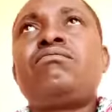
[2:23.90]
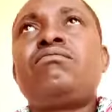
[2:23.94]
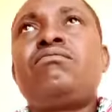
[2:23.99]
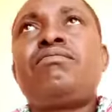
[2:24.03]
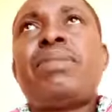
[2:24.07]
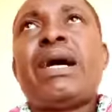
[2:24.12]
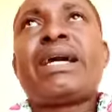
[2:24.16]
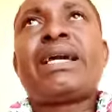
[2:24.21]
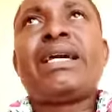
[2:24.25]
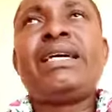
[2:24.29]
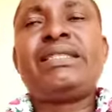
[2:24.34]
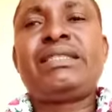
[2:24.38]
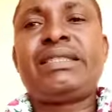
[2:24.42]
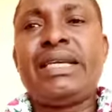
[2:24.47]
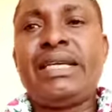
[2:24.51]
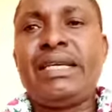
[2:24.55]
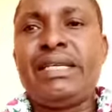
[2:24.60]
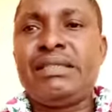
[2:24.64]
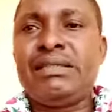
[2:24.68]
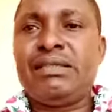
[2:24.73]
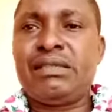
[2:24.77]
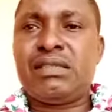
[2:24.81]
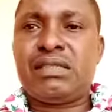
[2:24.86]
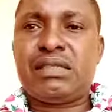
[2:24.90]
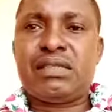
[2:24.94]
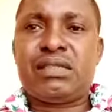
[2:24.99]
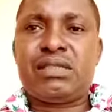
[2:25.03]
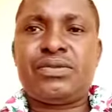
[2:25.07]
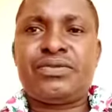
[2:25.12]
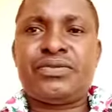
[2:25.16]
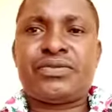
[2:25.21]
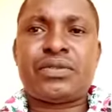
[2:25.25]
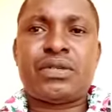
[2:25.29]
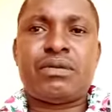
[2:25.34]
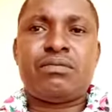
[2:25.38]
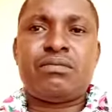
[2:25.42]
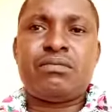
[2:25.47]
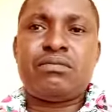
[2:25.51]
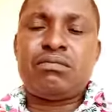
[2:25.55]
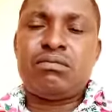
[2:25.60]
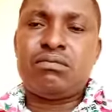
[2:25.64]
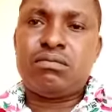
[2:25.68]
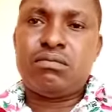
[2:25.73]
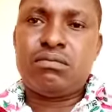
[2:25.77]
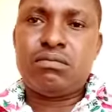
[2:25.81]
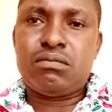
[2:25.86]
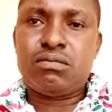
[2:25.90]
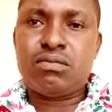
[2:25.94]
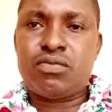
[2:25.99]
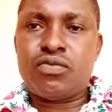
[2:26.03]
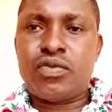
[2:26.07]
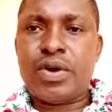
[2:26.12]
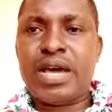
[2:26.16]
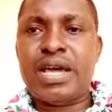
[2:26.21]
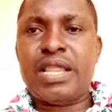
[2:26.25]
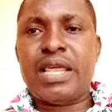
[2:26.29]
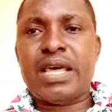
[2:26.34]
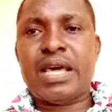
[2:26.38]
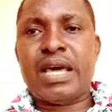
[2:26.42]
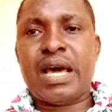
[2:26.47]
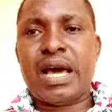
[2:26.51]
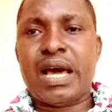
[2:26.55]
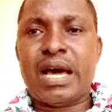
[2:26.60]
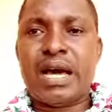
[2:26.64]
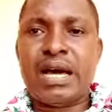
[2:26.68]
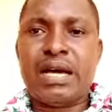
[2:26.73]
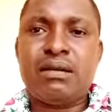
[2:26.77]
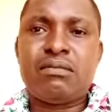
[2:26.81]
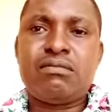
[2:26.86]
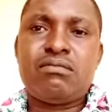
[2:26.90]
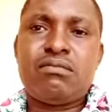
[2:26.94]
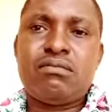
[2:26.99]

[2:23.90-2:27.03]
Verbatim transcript: packing things from where they are,